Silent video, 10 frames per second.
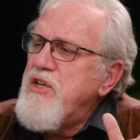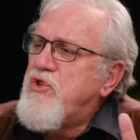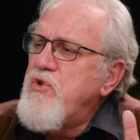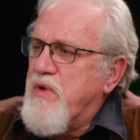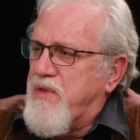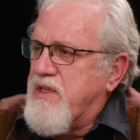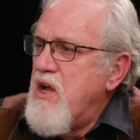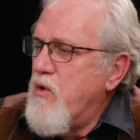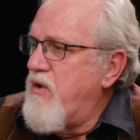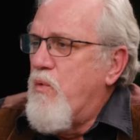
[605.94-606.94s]
he do with this?
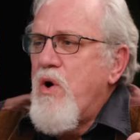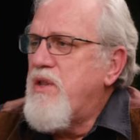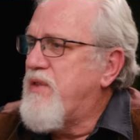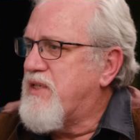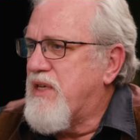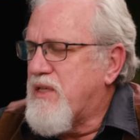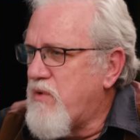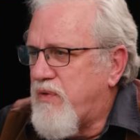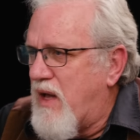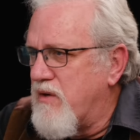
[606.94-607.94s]
And where did this
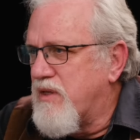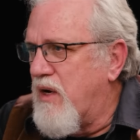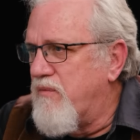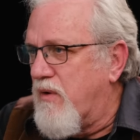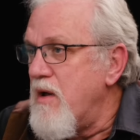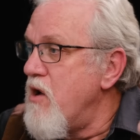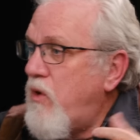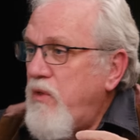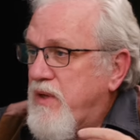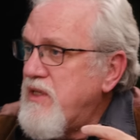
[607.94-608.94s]
600,000 come from?
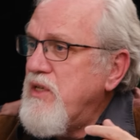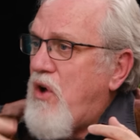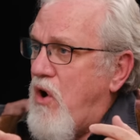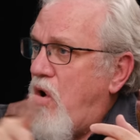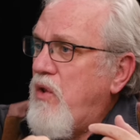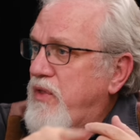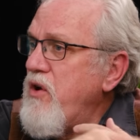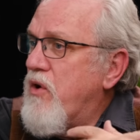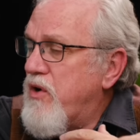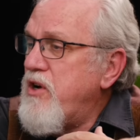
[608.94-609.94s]
Well, this is all the
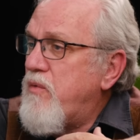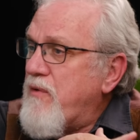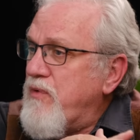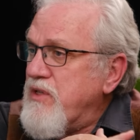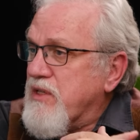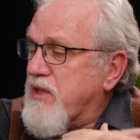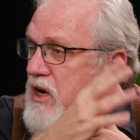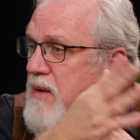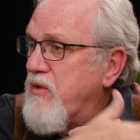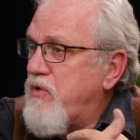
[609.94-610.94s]
earlier references that are
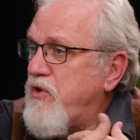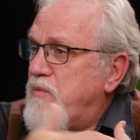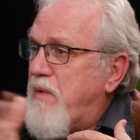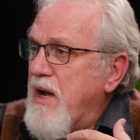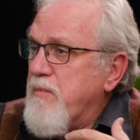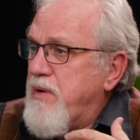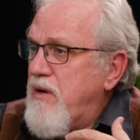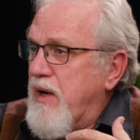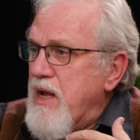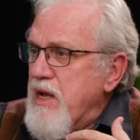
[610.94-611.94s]
coming through the Umayyad period.